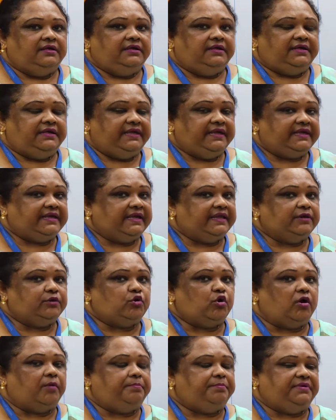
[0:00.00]
he can
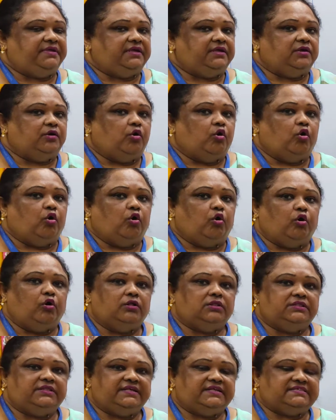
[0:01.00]
copy
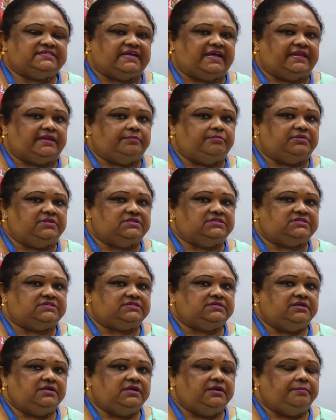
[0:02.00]
all these
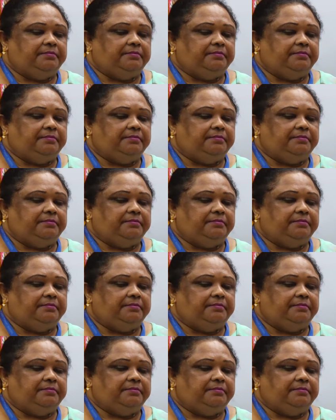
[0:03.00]
animals,